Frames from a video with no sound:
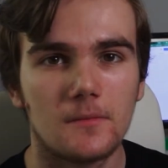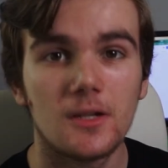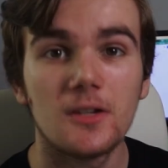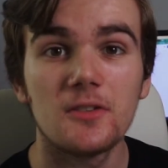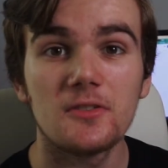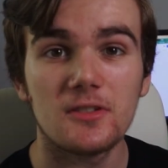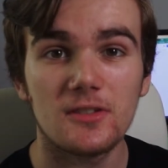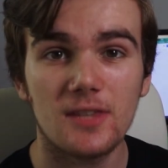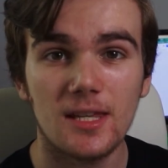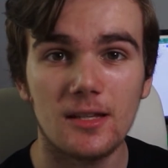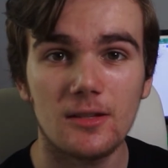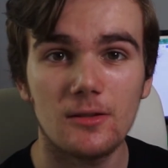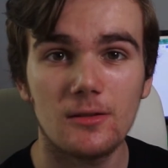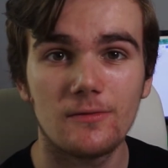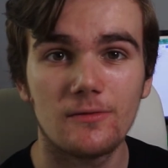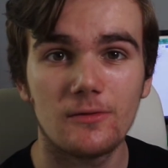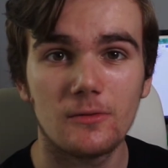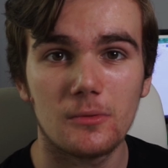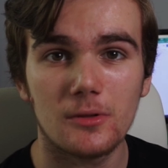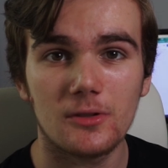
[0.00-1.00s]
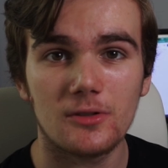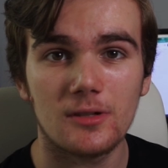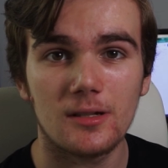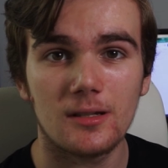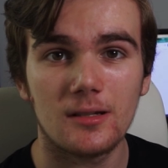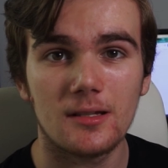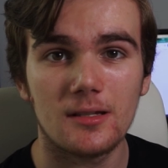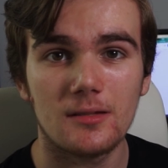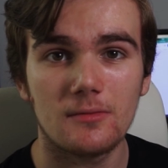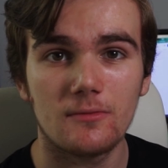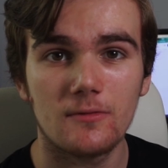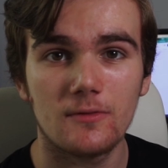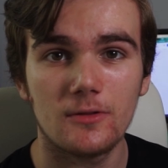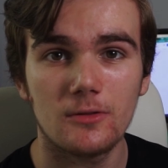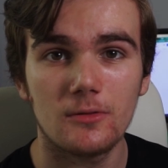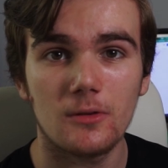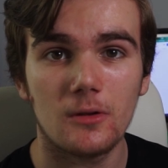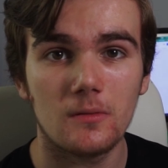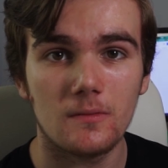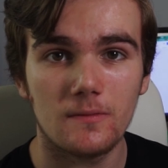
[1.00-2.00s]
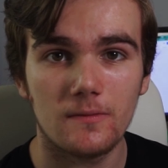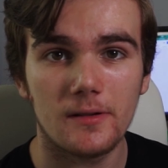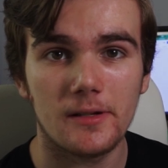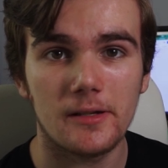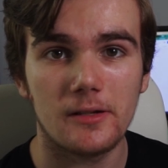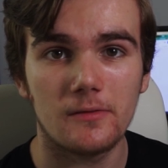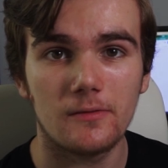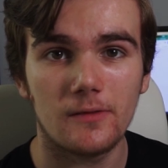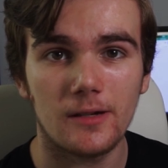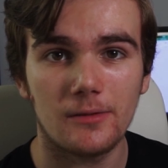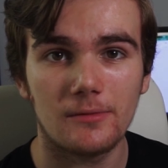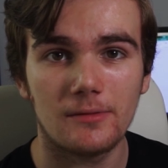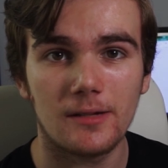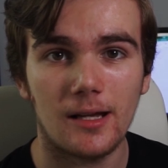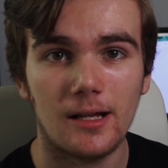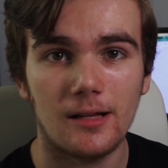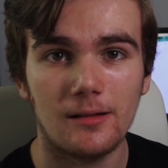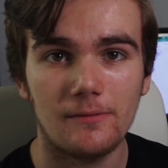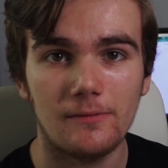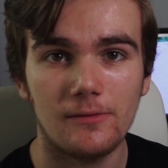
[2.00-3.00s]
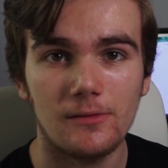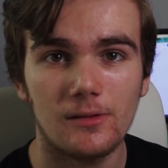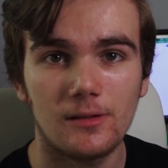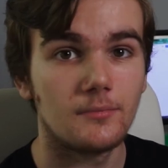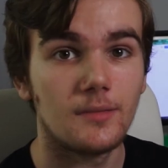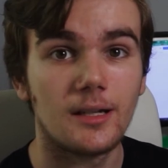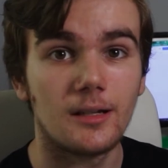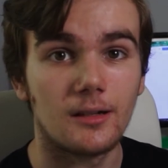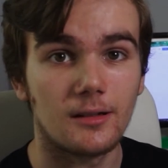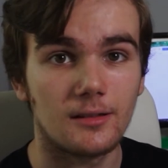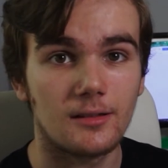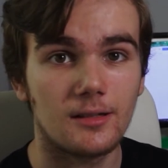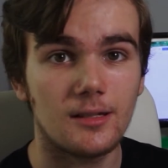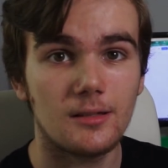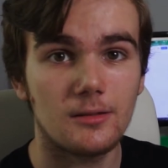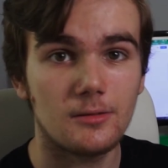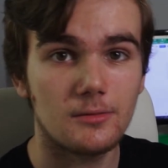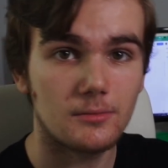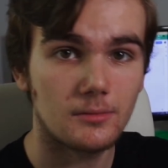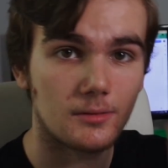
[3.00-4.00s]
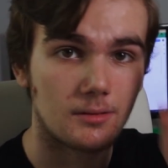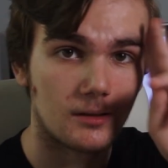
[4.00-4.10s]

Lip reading: And so thank you for watching this review. Hopefully you found it helpful, and I'll see you